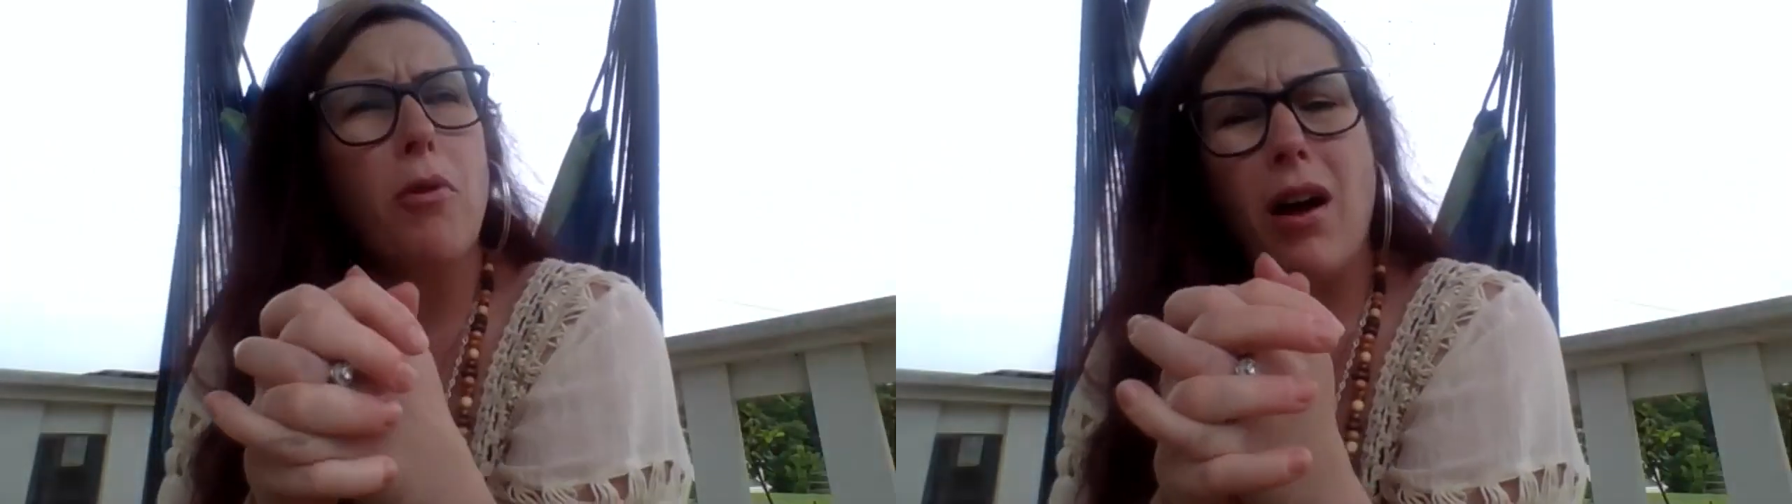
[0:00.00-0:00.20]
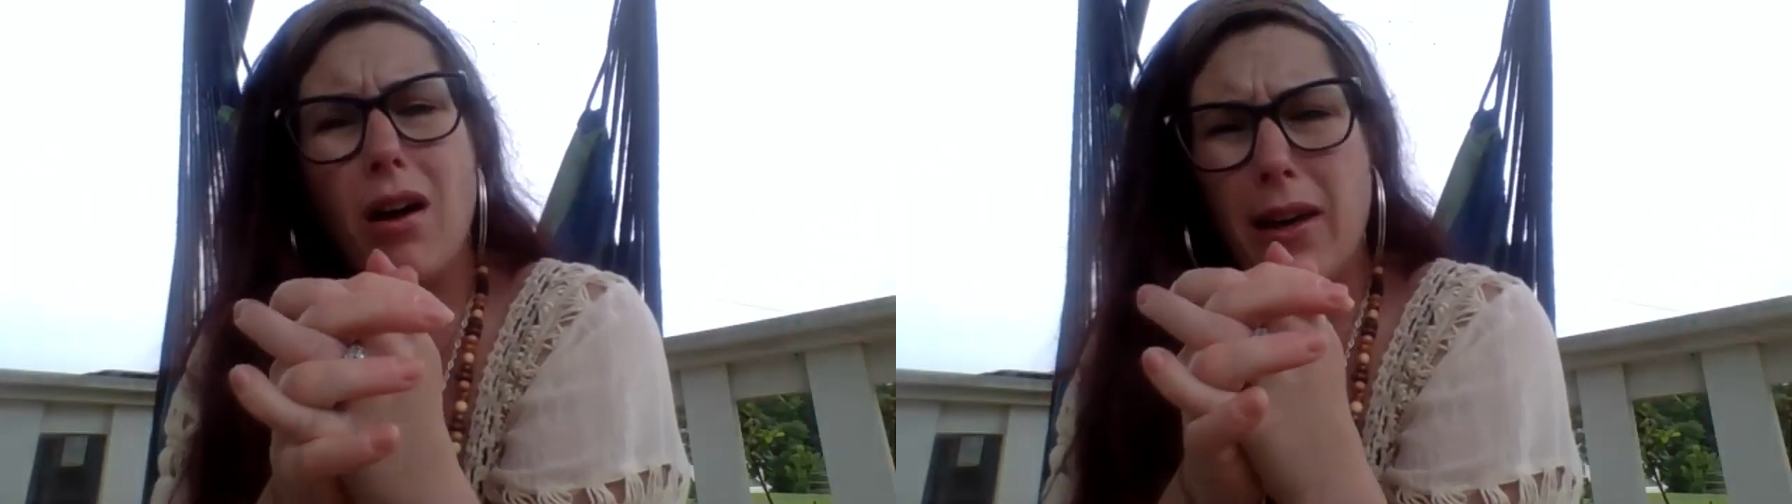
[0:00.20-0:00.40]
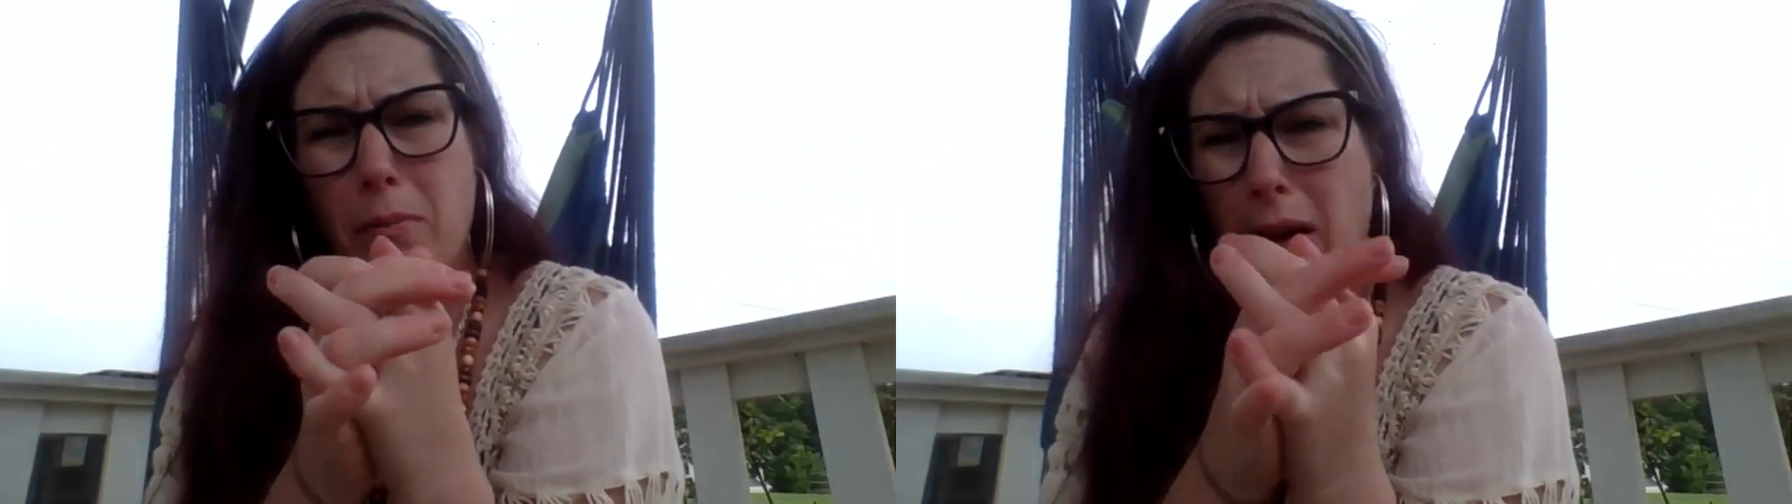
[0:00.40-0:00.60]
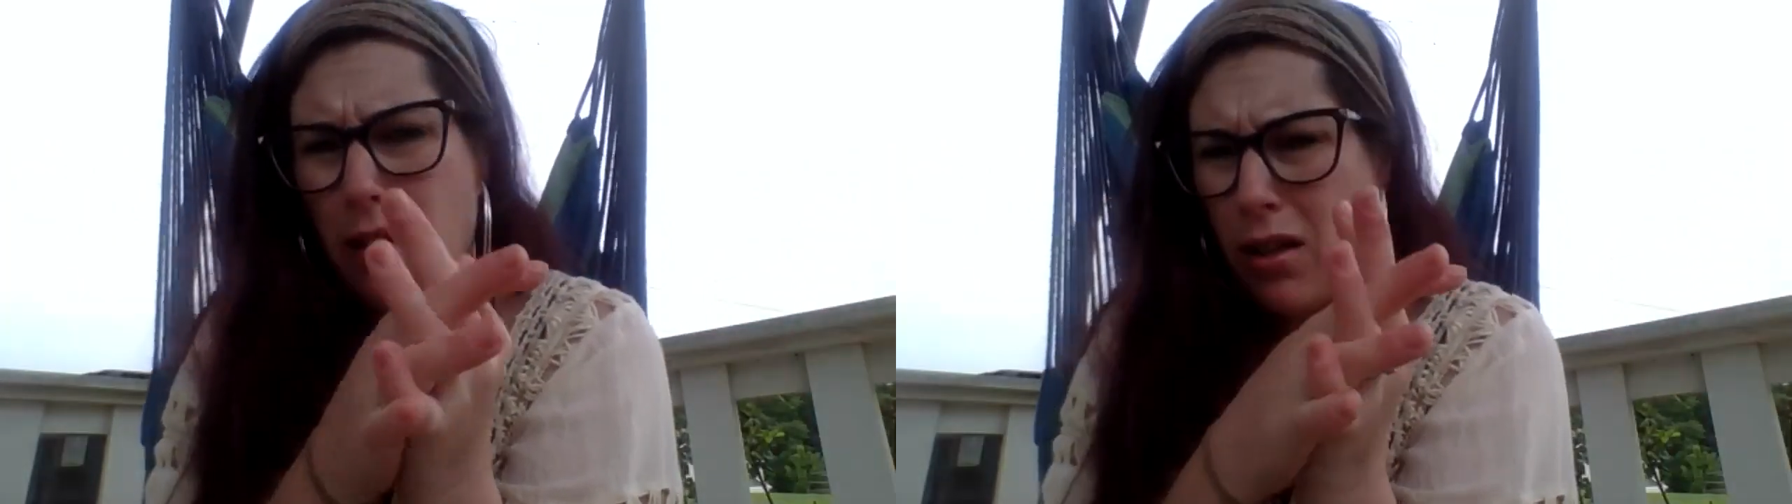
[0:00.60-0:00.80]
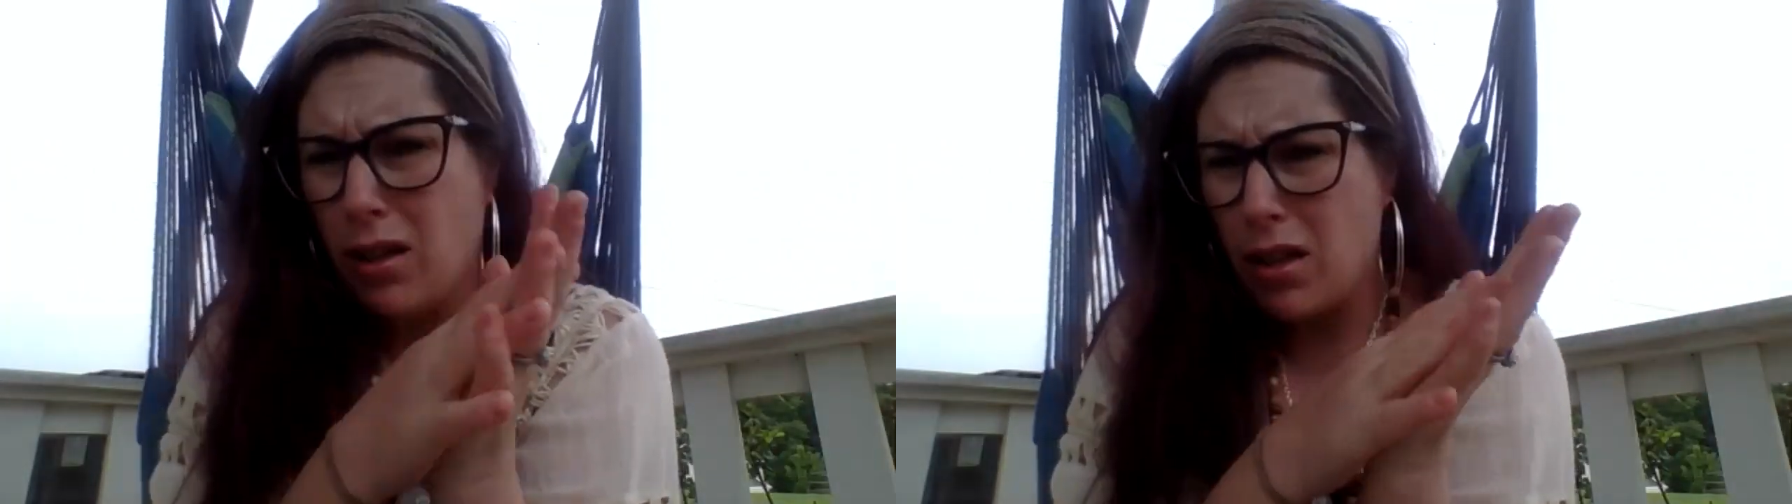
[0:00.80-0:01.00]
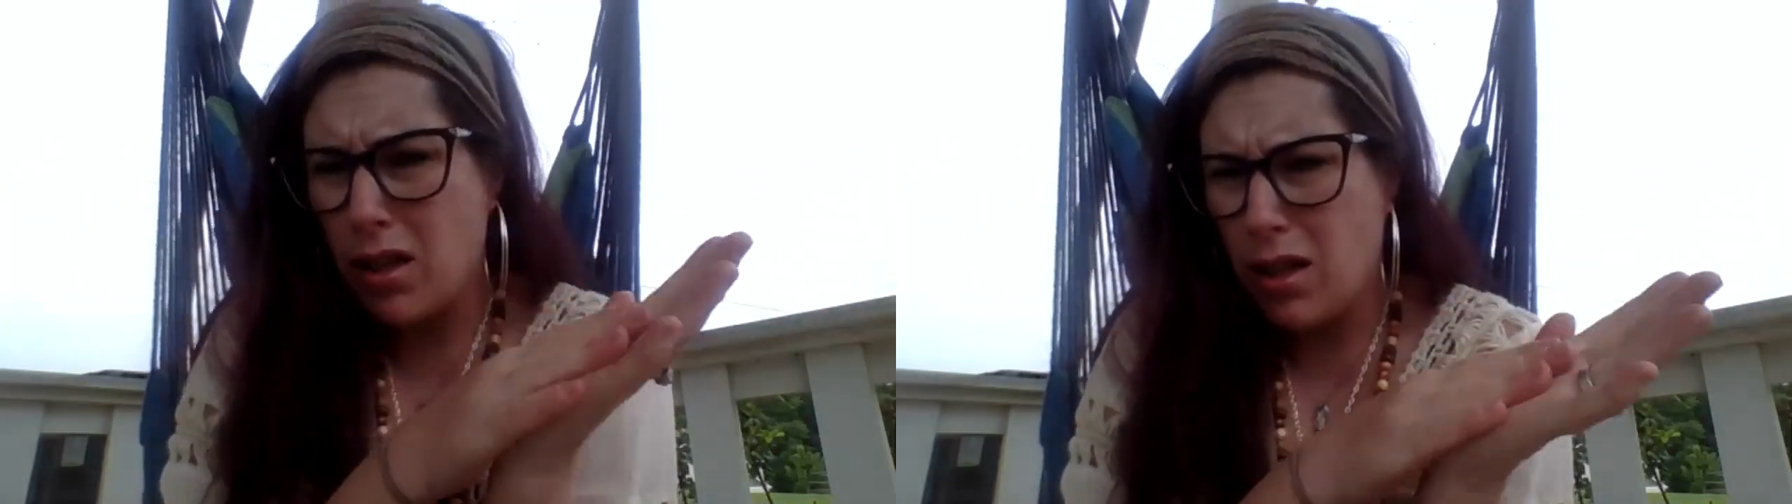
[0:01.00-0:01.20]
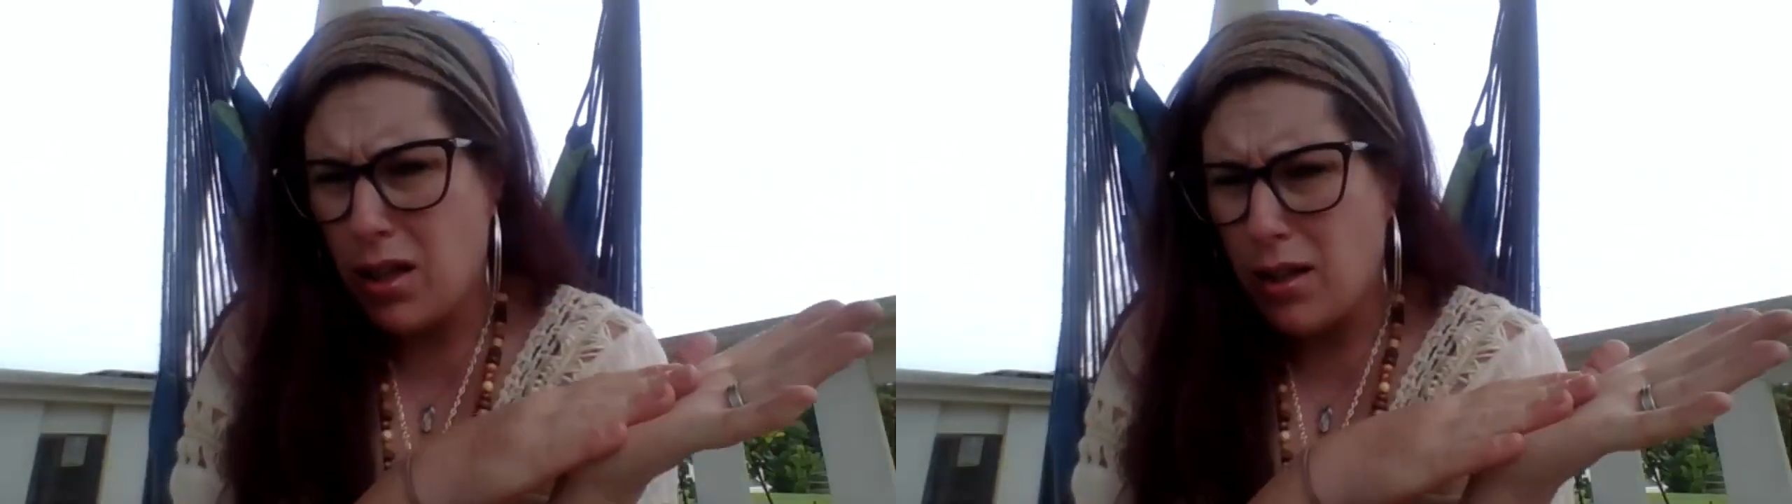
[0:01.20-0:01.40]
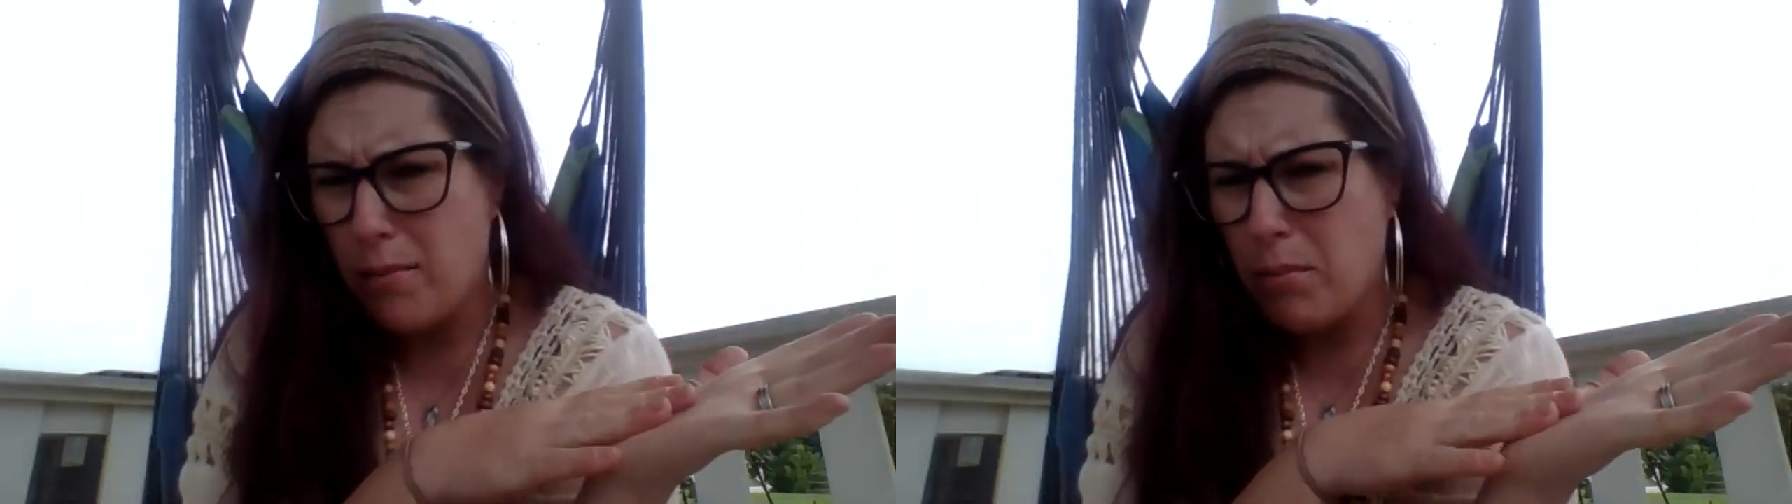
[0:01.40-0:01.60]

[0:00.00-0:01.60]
probably about a